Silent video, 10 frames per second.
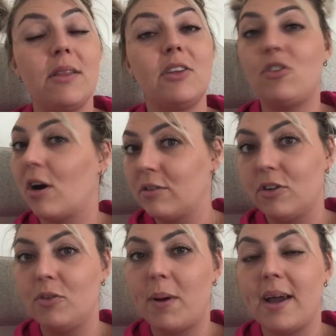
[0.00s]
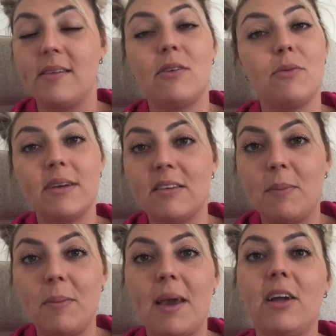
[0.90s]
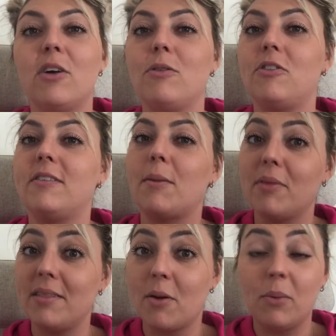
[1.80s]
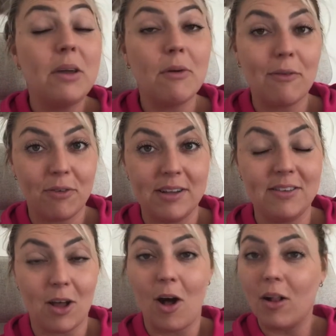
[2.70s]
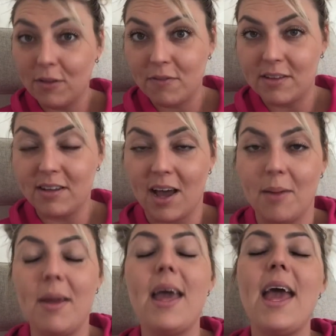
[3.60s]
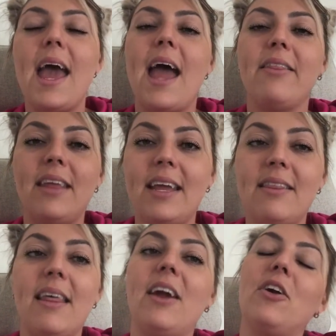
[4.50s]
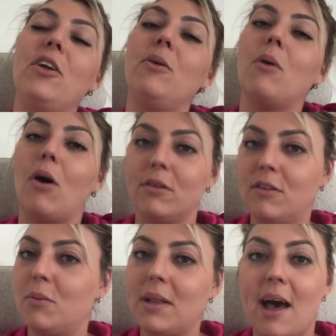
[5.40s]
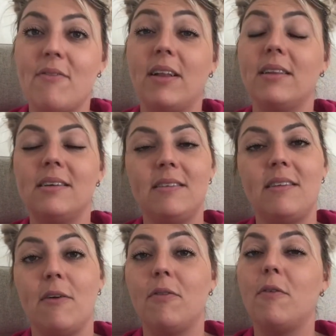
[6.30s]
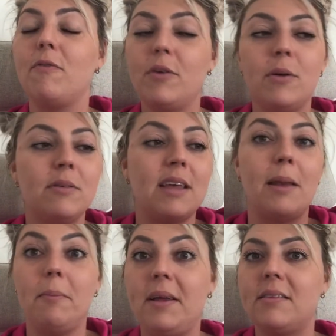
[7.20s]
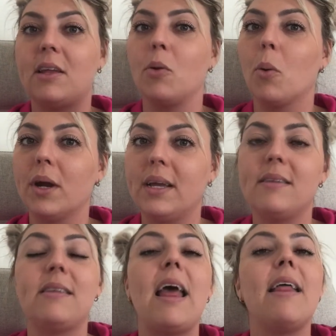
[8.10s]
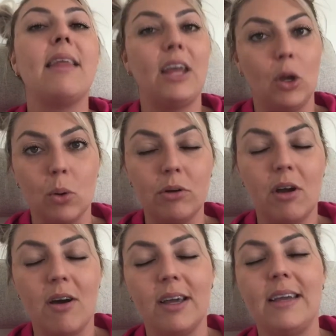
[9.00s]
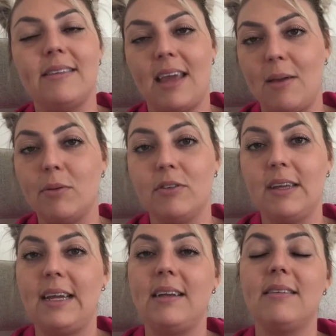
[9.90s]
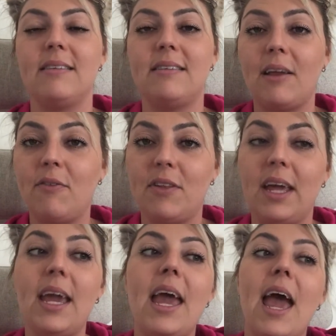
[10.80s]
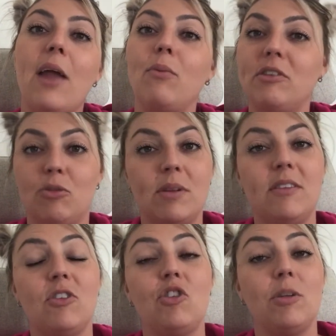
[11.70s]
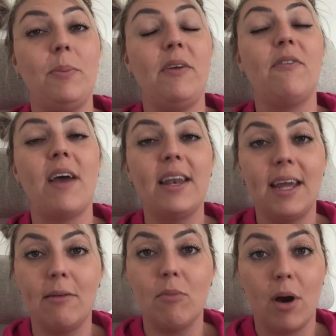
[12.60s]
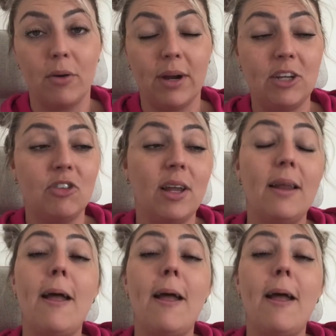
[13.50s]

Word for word: the Doctor Dobias recipe maker, which is something that we reference all of the time. And in there, you also will have a list of foods and meats and organs that your dog is able to eat safely and which ones should be fed in moderation.